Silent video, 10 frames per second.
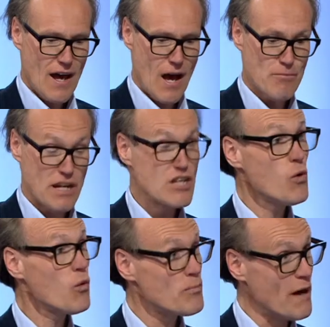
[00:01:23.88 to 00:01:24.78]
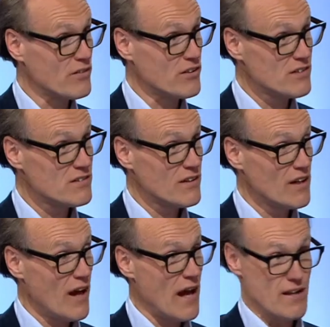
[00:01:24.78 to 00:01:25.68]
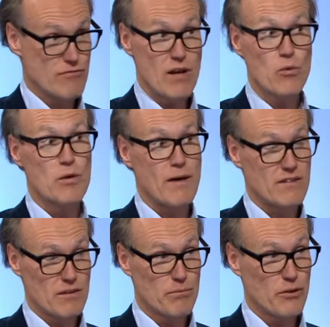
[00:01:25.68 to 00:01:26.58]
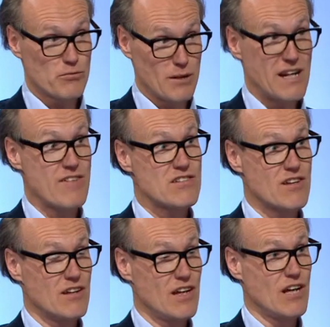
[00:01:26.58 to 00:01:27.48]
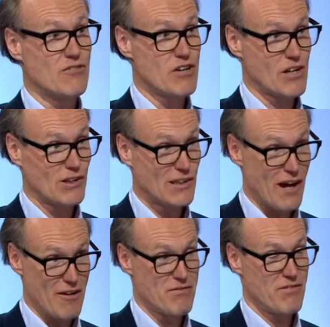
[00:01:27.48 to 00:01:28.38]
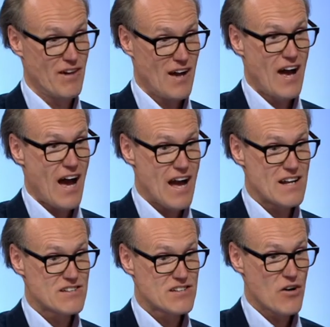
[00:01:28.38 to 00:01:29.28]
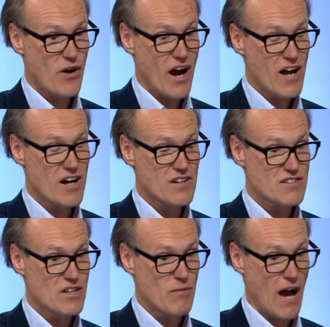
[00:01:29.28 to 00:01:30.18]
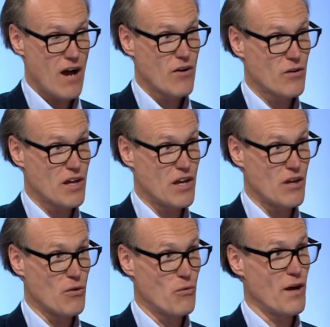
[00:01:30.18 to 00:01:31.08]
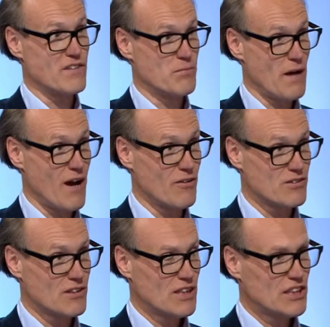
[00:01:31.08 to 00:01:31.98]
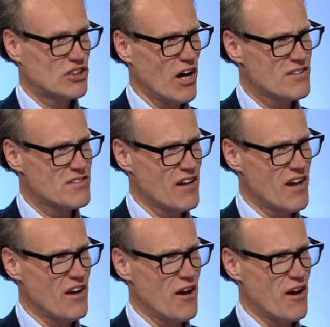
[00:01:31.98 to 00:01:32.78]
Um, but he knew all about it, and he'd read all about it in books, but he'd never seen it in real life. And so I asked him how he went about trying to see it